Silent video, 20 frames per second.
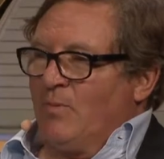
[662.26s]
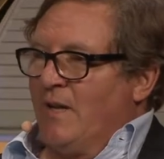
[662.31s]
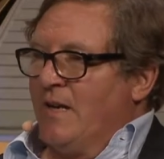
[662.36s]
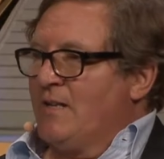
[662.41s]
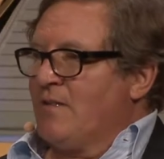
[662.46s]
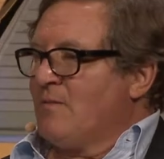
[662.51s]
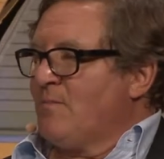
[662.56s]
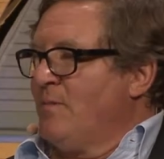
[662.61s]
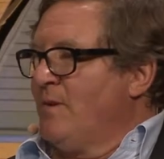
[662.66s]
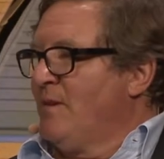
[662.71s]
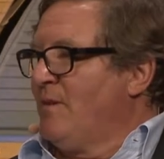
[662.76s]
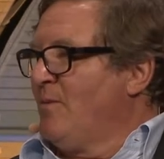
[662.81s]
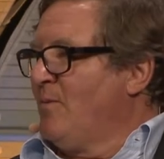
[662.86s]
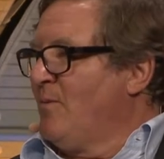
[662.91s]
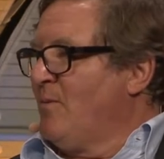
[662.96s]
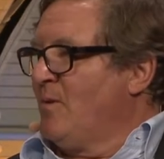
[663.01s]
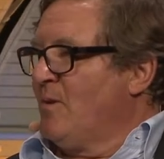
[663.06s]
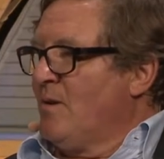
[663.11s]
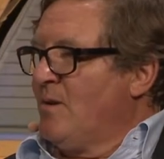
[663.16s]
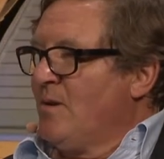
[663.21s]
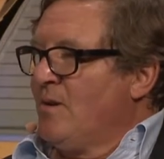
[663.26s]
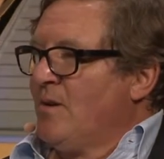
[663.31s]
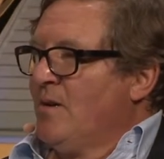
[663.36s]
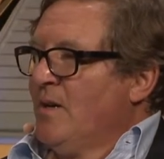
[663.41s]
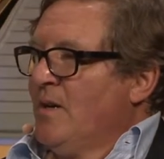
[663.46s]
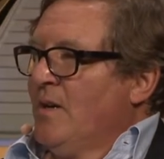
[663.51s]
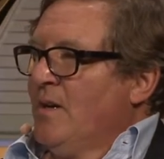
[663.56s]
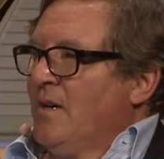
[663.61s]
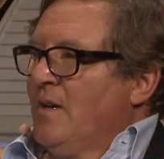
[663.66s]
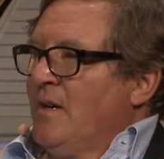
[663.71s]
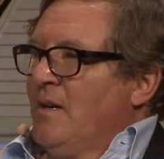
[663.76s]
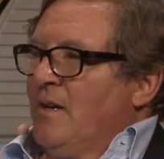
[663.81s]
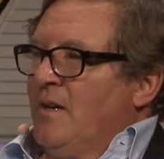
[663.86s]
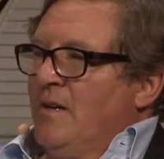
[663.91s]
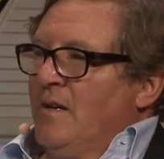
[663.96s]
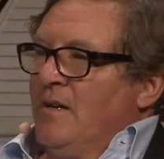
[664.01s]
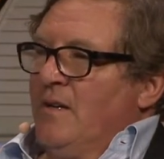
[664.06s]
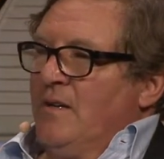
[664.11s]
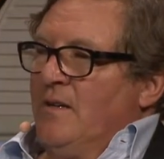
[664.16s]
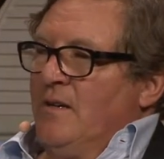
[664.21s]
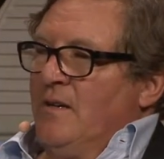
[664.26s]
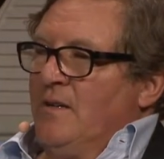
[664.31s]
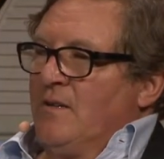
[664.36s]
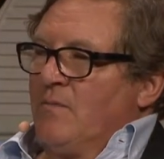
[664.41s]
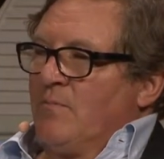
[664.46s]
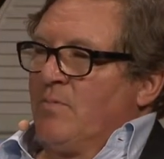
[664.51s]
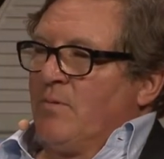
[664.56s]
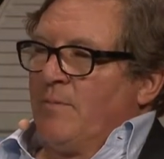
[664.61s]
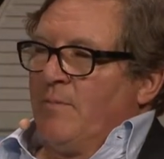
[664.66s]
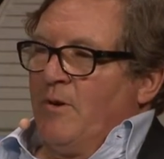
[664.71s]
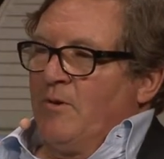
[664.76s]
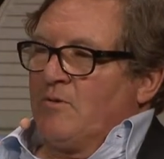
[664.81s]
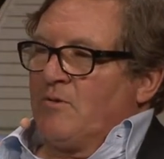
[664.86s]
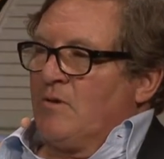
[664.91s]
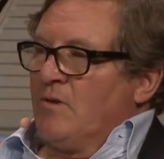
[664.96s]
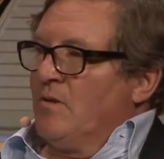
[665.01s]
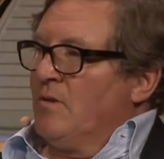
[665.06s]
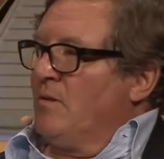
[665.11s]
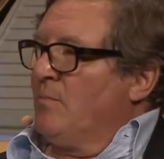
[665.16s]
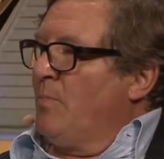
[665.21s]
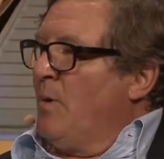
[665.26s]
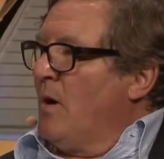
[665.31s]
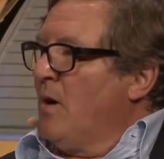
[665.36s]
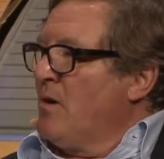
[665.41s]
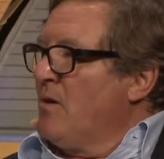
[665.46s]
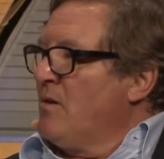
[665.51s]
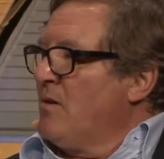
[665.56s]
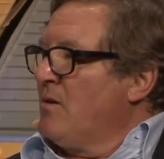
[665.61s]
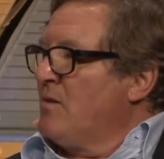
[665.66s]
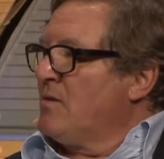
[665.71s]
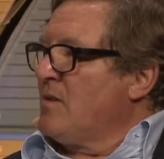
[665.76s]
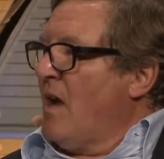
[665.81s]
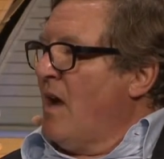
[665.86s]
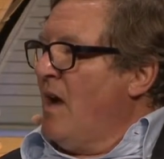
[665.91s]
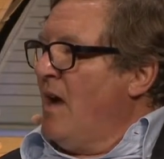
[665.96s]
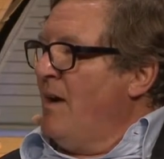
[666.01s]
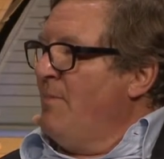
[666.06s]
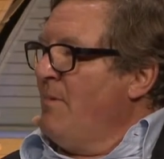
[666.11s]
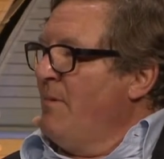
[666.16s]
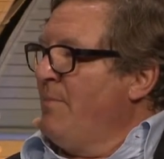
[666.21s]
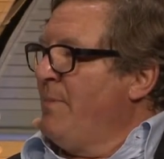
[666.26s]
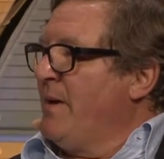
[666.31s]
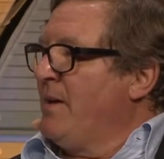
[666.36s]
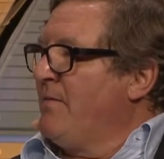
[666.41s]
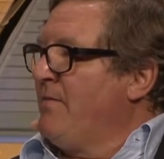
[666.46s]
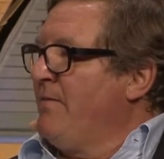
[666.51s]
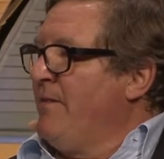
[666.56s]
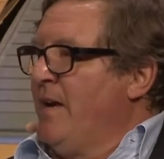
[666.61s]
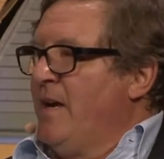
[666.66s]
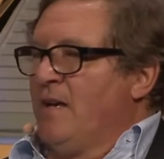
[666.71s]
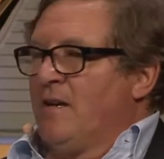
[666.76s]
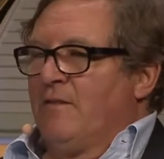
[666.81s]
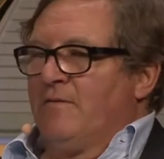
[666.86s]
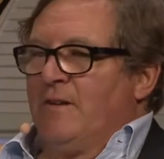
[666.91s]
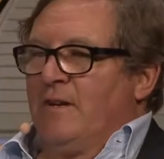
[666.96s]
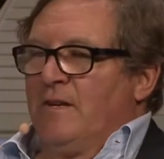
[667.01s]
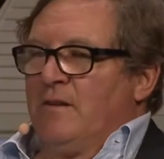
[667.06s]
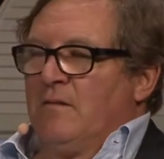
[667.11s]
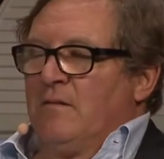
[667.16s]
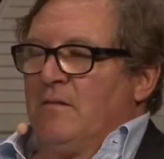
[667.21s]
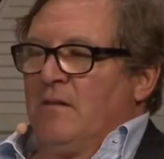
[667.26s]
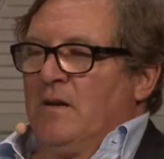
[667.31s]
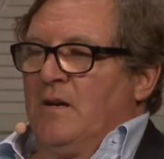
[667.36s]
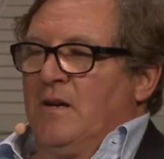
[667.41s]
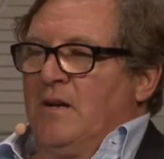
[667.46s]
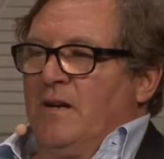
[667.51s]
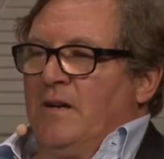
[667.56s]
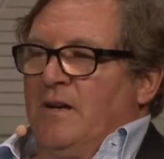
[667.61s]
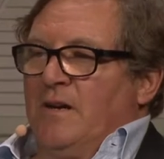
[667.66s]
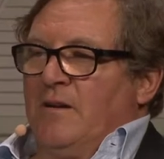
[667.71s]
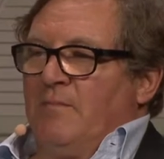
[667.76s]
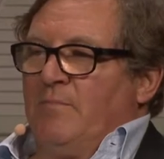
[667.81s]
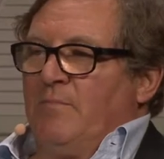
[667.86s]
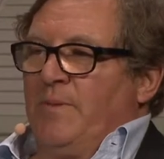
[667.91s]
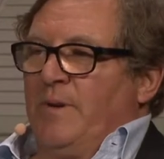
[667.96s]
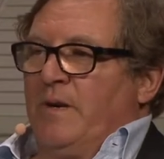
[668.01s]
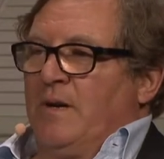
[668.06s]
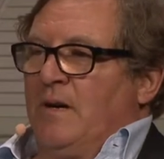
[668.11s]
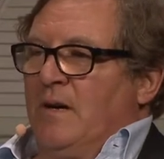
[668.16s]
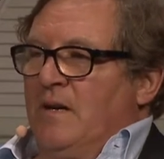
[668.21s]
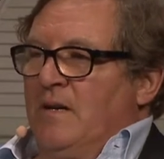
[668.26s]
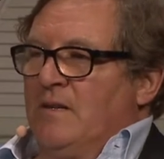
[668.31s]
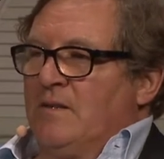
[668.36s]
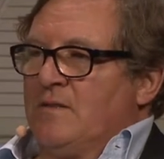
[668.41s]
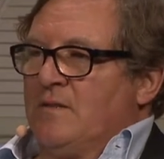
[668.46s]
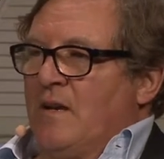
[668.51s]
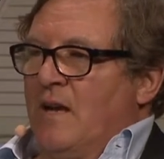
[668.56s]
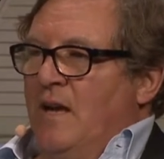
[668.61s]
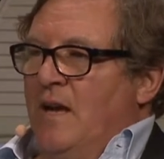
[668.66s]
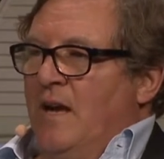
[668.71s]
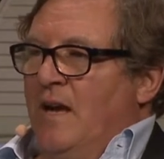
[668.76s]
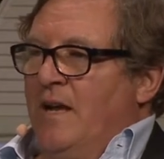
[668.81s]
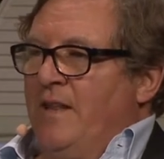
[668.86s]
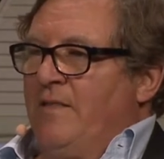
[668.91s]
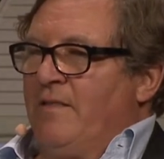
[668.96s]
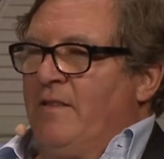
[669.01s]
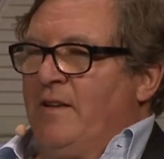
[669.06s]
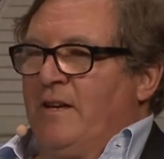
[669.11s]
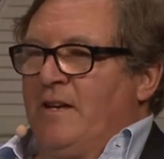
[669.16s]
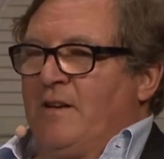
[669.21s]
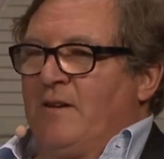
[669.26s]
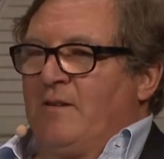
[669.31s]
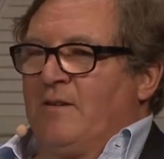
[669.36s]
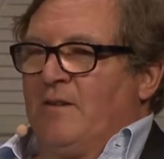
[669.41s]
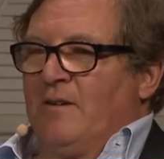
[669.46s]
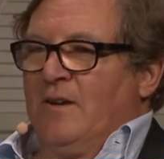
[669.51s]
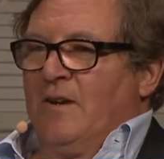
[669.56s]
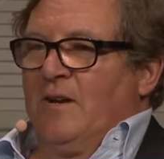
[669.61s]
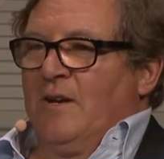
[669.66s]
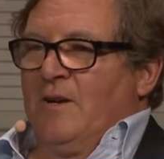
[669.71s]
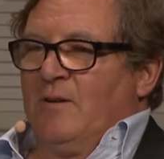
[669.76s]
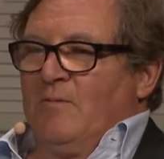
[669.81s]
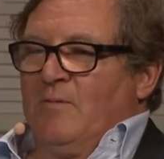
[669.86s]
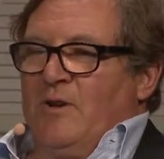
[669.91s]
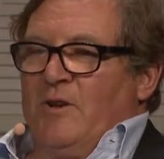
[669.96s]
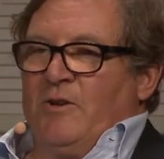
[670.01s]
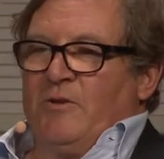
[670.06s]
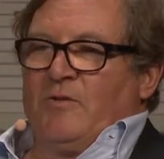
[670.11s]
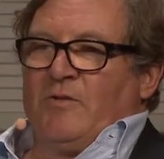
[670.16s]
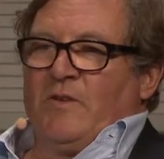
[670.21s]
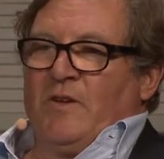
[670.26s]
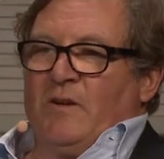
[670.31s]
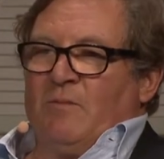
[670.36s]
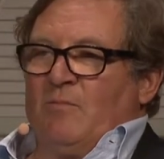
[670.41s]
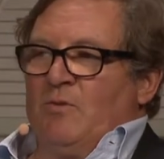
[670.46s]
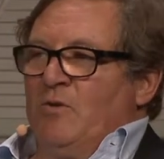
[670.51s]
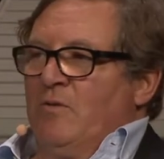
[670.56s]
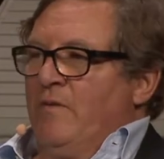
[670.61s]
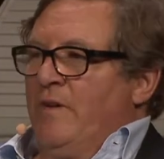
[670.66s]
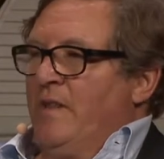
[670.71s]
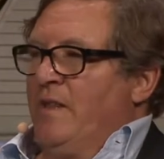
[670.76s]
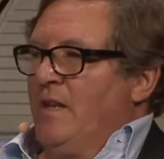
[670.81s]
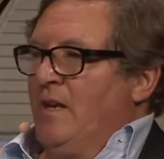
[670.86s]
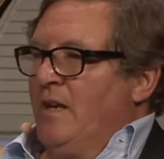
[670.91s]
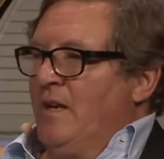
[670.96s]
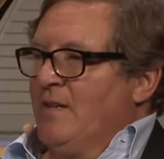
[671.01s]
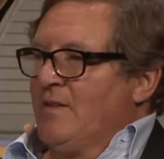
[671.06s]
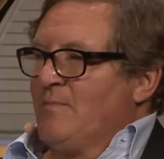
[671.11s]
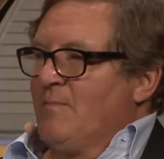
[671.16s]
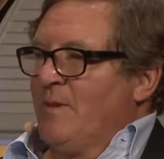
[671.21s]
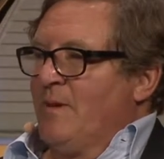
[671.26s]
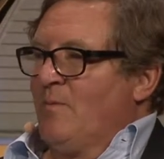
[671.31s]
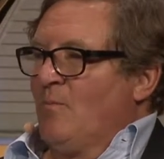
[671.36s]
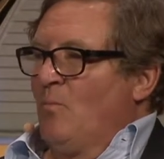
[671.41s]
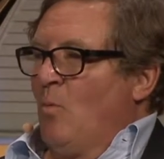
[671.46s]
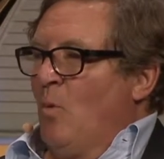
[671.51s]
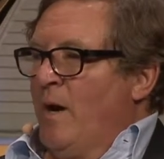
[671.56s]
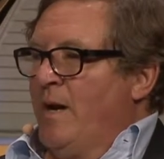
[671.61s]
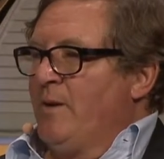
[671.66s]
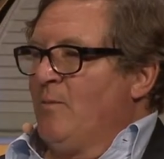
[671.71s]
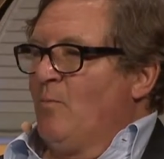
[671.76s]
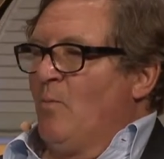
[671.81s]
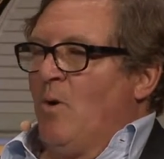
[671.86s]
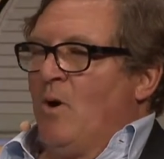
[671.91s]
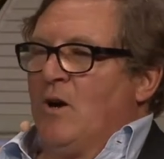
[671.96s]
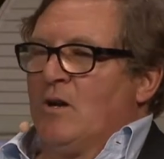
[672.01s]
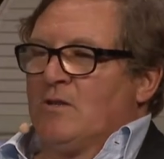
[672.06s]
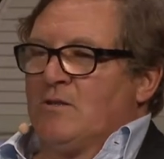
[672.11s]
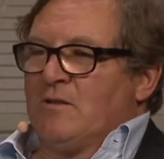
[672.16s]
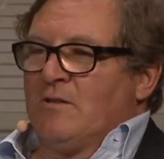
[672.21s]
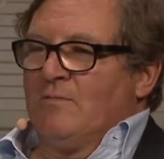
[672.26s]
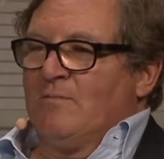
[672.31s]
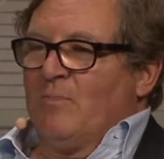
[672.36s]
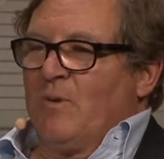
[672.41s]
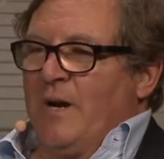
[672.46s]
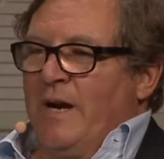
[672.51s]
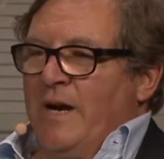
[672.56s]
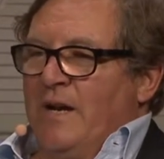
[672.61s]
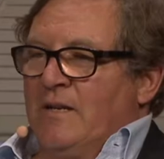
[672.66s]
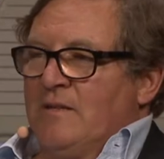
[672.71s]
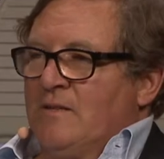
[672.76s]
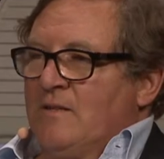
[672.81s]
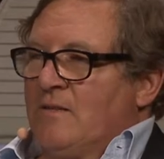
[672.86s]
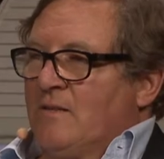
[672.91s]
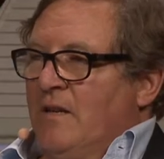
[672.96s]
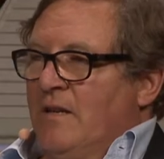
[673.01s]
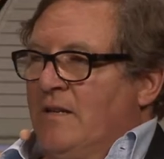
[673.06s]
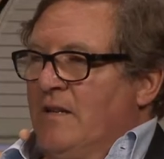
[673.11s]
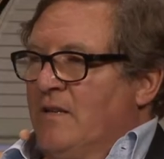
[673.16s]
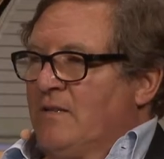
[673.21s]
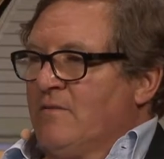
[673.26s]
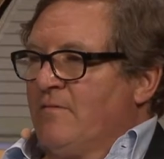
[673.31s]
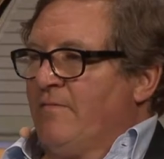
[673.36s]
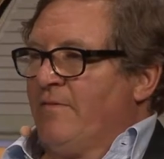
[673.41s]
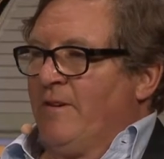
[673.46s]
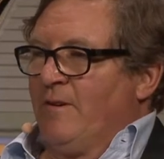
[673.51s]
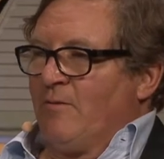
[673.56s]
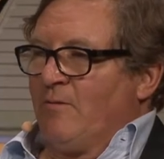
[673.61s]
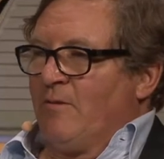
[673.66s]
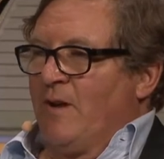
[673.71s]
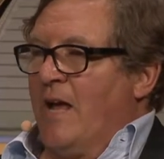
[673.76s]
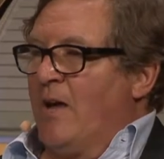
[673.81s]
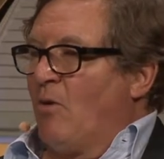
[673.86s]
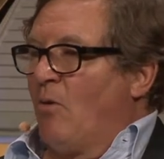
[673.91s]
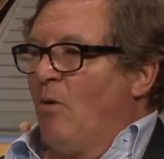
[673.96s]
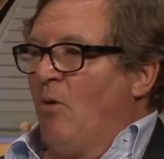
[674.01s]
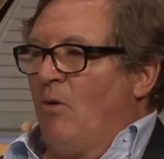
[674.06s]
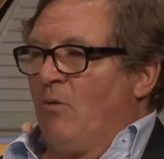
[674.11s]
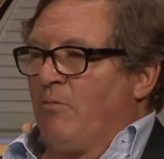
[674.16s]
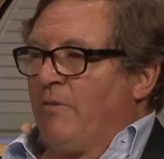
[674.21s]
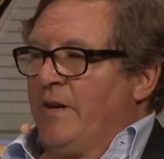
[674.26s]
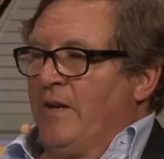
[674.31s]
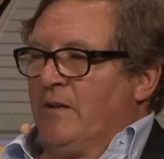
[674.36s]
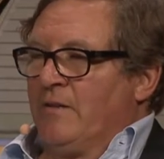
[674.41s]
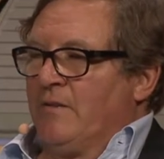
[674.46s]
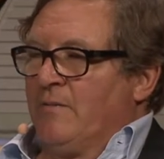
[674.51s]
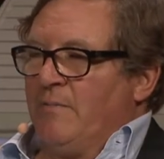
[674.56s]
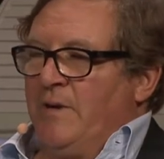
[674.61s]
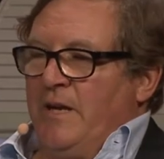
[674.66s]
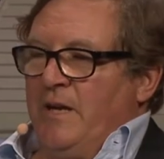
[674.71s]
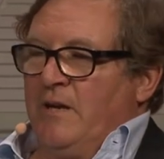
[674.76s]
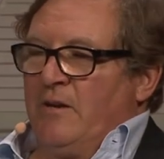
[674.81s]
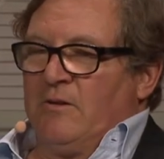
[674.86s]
placement or uh, uh, promotional partners, I'm a big fan of it uh, because I think when you see a movie that has been whitewashed of brands, it doesn't feel at all real to me.